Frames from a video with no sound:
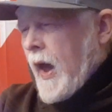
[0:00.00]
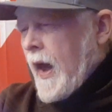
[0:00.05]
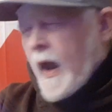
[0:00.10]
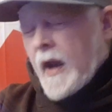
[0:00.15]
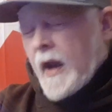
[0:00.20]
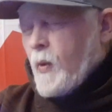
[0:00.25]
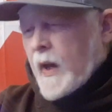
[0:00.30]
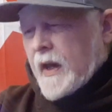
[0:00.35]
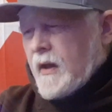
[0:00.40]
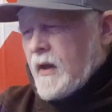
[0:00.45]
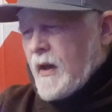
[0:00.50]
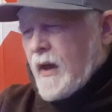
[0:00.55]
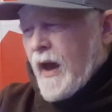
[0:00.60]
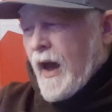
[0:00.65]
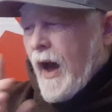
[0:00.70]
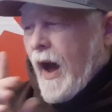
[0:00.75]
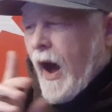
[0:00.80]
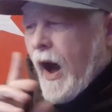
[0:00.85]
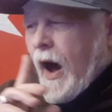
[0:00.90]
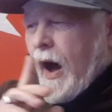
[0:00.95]
Anyway,
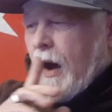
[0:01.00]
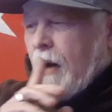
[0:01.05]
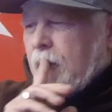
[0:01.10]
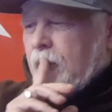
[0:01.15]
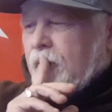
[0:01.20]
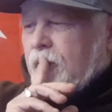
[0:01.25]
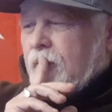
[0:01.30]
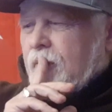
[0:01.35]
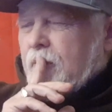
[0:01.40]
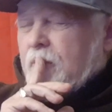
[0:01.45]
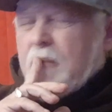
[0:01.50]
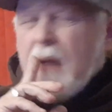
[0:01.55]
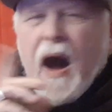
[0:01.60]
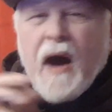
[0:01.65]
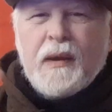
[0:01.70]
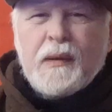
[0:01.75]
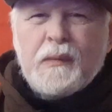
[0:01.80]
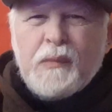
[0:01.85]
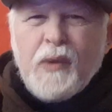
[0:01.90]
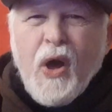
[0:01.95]
um,
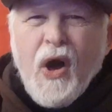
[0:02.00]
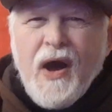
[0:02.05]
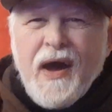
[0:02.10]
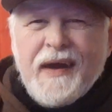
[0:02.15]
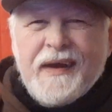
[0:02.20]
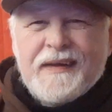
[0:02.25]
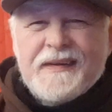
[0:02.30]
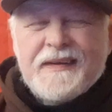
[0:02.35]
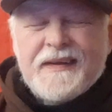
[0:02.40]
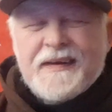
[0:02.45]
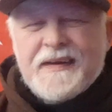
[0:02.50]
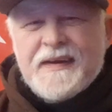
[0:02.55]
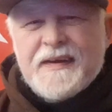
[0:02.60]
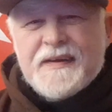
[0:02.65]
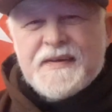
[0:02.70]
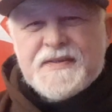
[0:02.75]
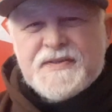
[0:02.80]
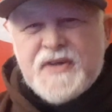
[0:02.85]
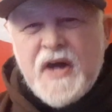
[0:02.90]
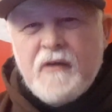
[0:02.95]
bottom line
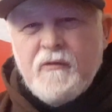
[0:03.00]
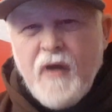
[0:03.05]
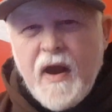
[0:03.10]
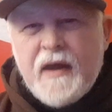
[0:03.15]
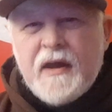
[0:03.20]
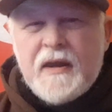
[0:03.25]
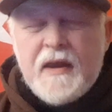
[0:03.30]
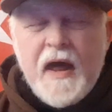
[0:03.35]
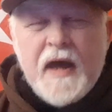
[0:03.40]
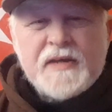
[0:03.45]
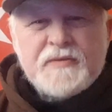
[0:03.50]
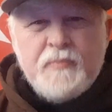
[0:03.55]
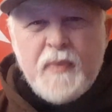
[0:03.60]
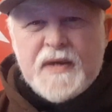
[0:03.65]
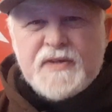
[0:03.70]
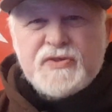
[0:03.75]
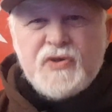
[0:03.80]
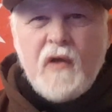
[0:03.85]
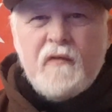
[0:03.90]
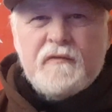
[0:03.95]
is I recognized
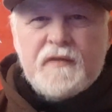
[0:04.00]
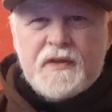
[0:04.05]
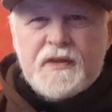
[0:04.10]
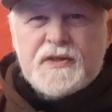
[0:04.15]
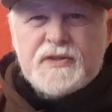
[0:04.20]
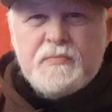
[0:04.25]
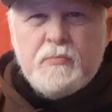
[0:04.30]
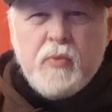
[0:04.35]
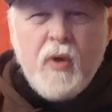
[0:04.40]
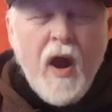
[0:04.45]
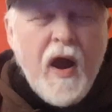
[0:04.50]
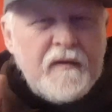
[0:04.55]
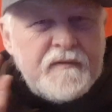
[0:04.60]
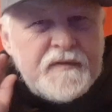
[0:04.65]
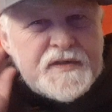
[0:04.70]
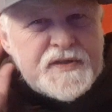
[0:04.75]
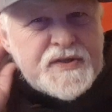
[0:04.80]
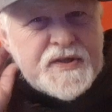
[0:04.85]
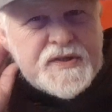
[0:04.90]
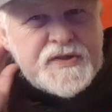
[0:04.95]
myself in this
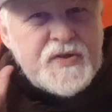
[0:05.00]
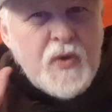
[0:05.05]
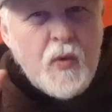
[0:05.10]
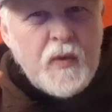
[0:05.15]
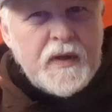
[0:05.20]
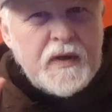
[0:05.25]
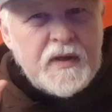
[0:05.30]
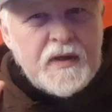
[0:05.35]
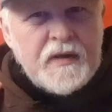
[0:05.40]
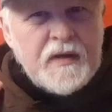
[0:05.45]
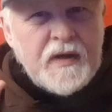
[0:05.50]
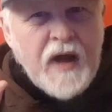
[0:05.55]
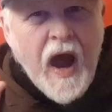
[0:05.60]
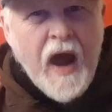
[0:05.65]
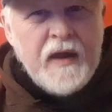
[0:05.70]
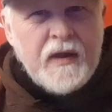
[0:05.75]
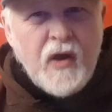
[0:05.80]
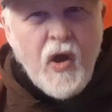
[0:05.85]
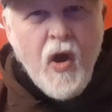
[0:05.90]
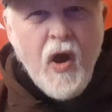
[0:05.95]
prophecy, so it
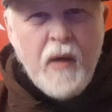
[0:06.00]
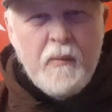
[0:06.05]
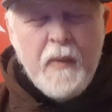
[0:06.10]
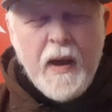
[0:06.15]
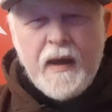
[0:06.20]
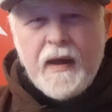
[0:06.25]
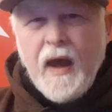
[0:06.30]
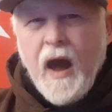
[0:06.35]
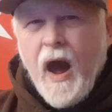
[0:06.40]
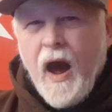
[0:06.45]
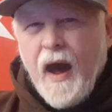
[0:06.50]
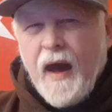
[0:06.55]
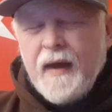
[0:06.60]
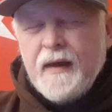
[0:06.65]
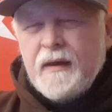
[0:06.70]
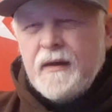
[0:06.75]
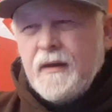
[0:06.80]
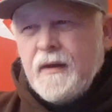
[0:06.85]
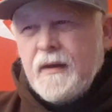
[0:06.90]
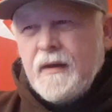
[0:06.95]
kind of caught my
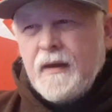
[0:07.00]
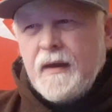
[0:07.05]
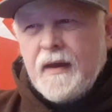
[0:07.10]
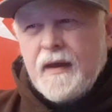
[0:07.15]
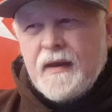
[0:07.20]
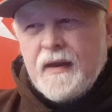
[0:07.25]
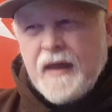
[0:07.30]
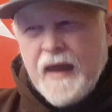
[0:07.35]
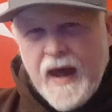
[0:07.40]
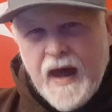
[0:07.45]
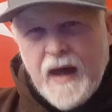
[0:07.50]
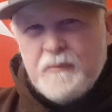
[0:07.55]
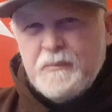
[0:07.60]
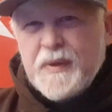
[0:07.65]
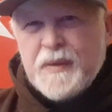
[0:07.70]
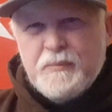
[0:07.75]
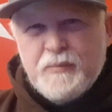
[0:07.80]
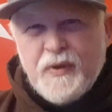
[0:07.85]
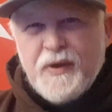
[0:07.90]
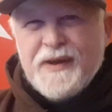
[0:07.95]
eye and it had
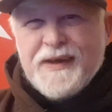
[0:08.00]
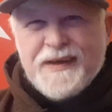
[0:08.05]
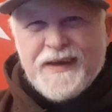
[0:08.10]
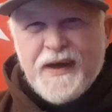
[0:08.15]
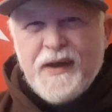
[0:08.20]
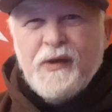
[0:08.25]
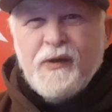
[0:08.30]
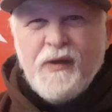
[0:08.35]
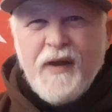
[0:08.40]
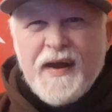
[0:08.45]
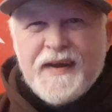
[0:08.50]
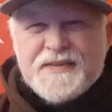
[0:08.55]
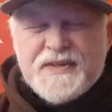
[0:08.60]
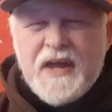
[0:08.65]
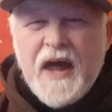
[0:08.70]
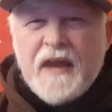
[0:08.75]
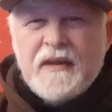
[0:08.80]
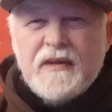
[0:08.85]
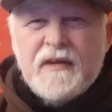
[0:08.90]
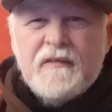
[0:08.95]
me pretty
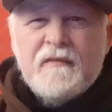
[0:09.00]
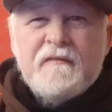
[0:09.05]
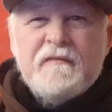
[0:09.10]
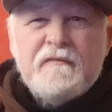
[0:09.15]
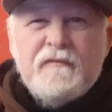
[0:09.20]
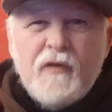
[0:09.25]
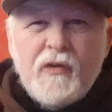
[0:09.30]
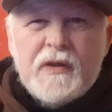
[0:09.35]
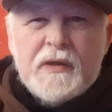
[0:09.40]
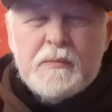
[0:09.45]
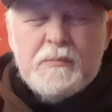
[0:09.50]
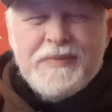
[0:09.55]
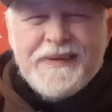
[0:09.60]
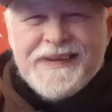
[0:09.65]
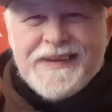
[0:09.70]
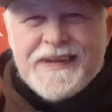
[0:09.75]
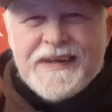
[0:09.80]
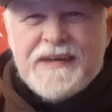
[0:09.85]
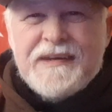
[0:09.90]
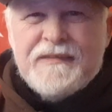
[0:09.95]
interested. I didn't fully
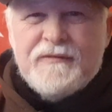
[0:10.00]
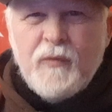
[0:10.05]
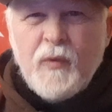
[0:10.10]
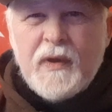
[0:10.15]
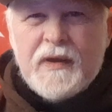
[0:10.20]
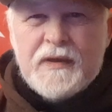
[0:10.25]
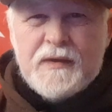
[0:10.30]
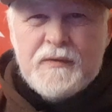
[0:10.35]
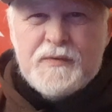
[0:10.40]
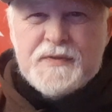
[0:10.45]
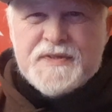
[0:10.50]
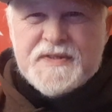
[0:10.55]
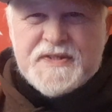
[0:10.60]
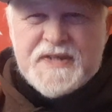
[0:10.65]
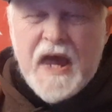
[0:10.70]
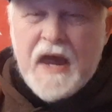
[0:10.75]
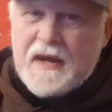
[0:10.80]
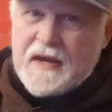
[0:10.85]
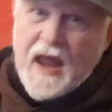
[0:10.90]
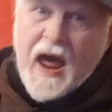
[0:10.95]
believe what he was
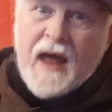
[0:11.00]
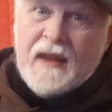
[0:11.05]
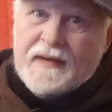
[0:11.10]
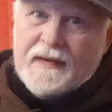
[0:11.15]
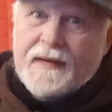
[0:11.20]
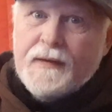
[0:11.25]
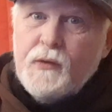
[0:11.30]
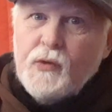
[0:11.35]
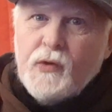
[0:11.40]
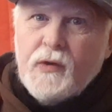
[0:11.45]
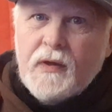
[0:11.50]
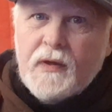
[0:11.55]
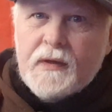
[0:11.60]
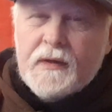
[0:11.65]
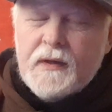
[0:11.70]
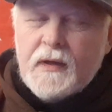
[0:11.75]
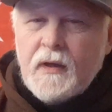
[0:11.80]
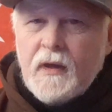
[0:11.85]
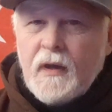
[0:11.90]
saying, not literally,